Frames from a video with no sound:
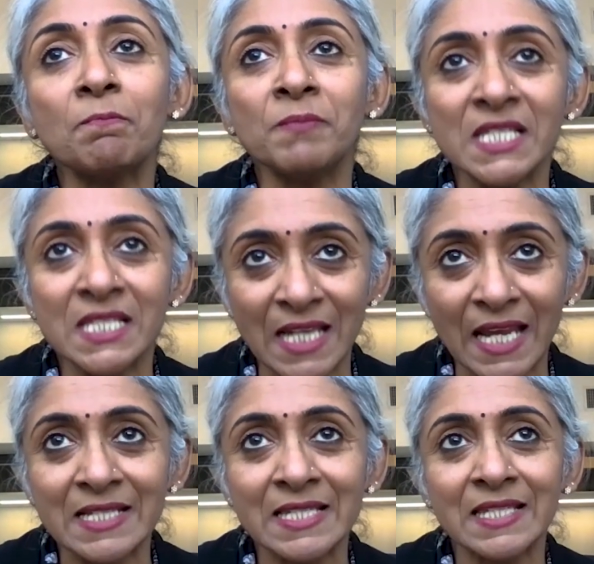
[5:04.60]

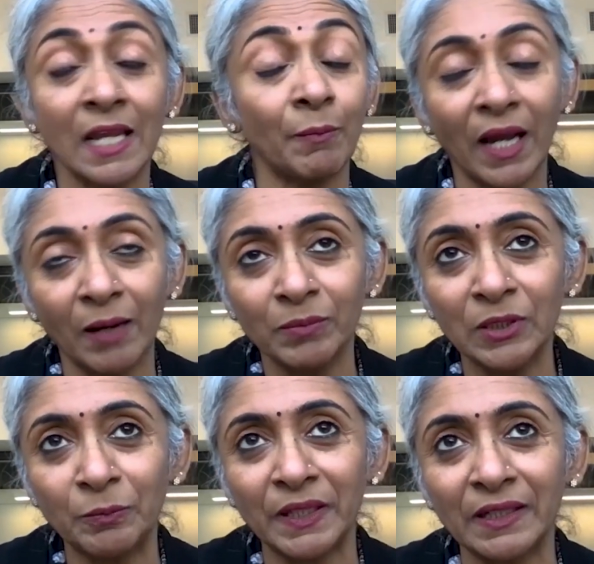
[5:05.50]
mistakes, in my humble
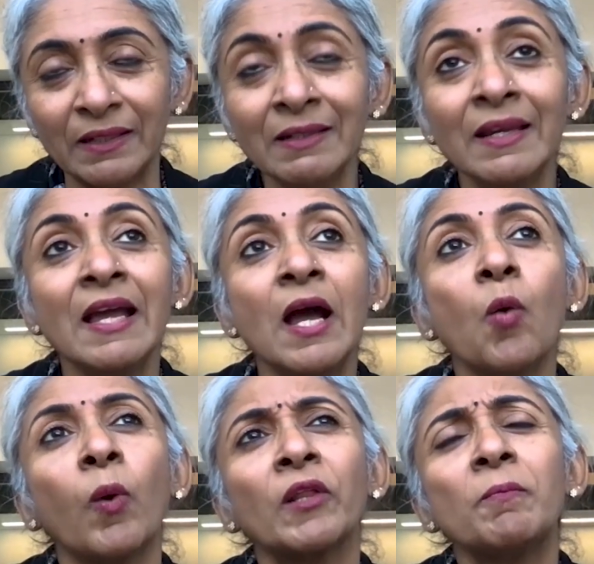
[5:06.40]
opinion,
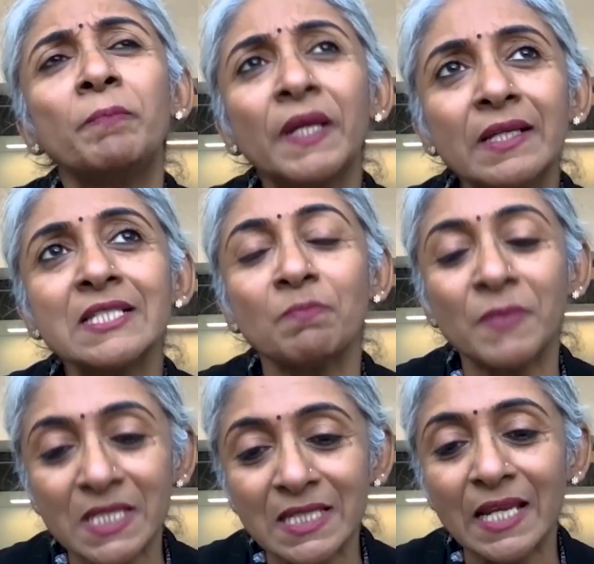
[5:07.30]
one of the biggest
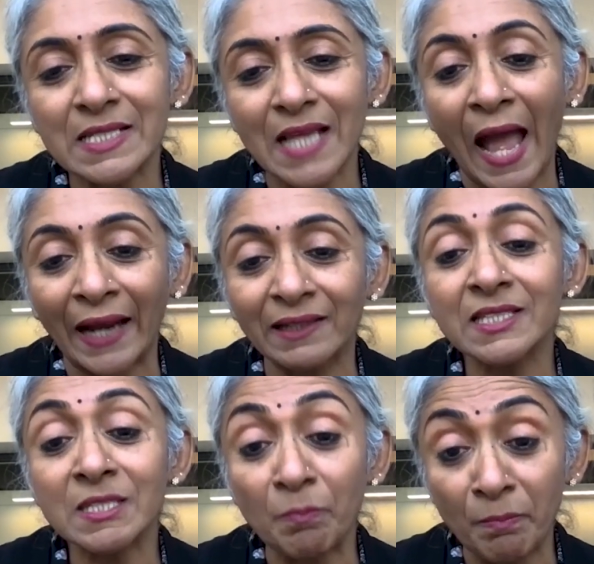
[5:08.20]
mistakes
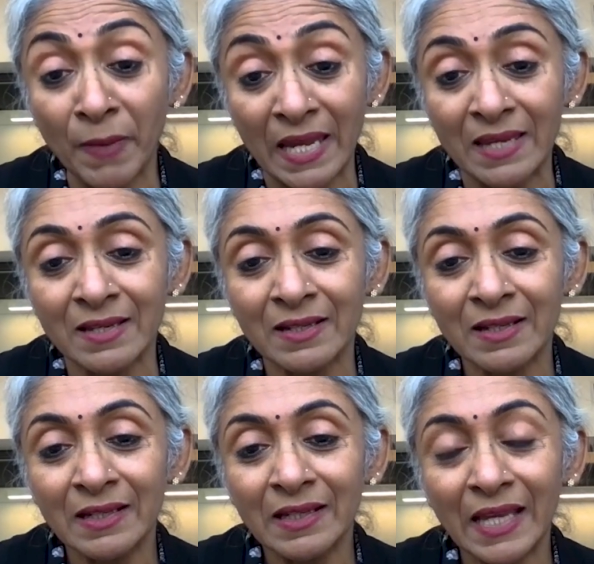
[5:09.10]
adults make
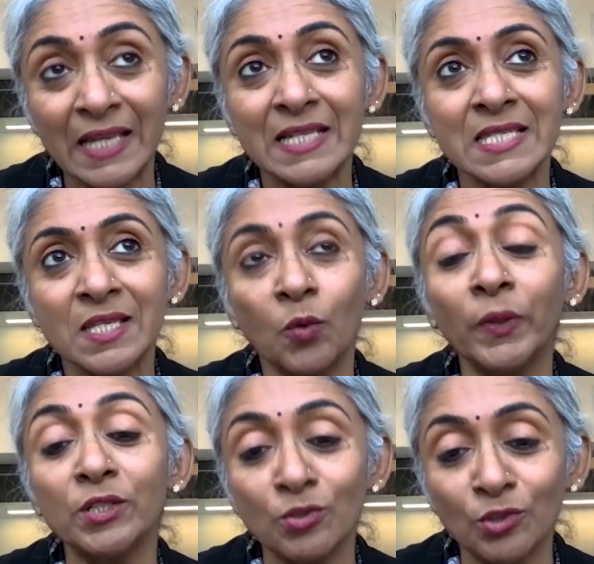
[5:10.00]
is we
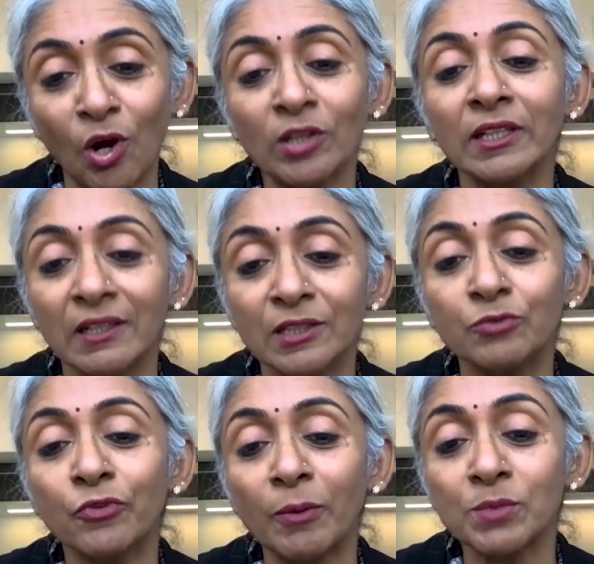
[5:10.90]
do not learn
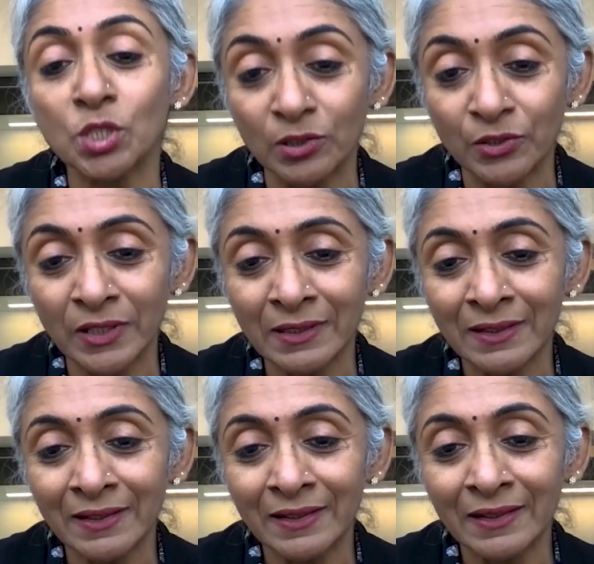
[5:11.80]
from children
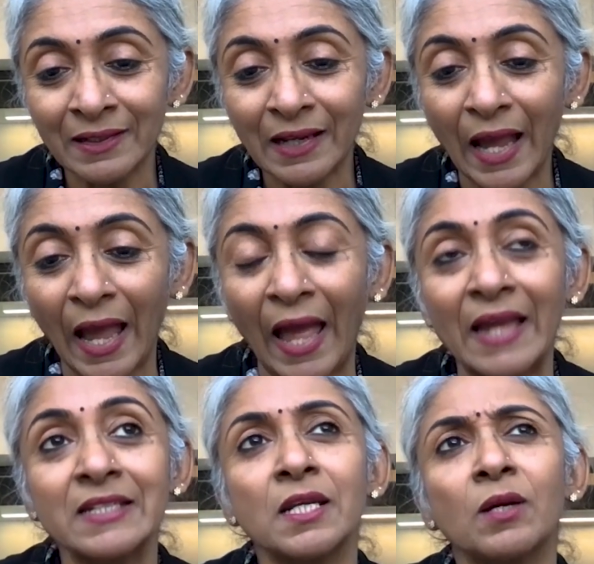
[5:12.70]

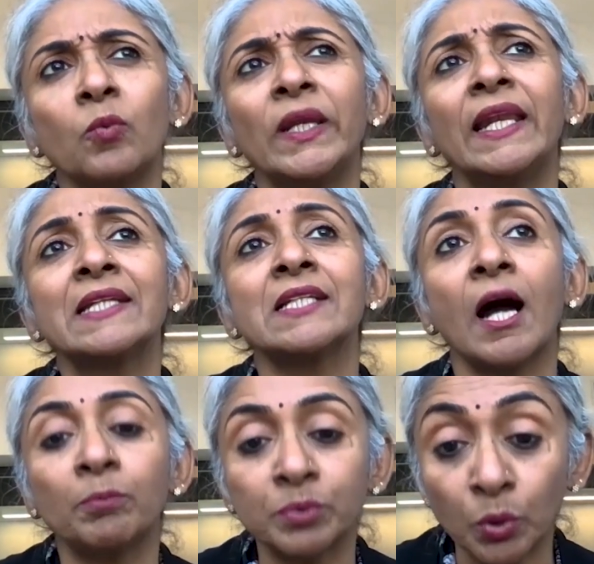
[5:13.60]
and we let
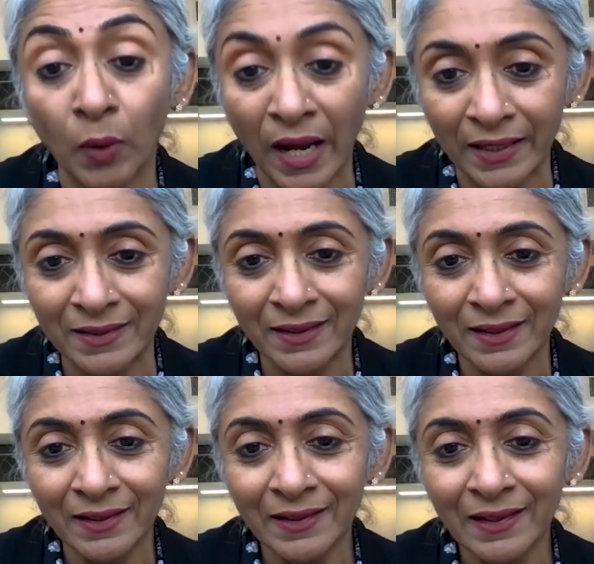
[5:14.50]
our pride
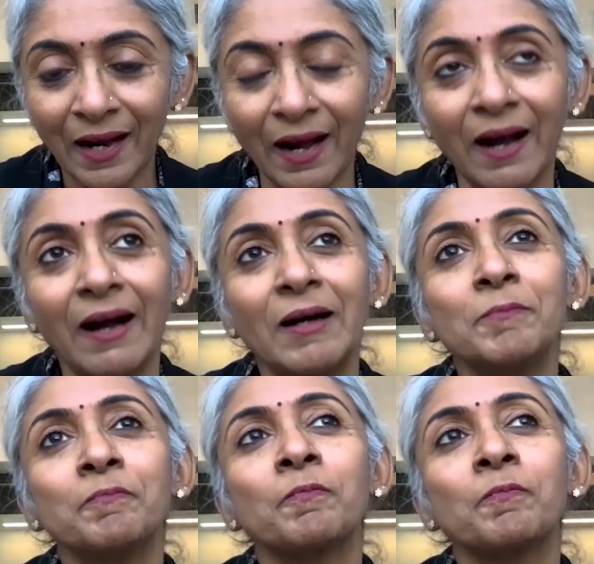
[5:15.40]
uh,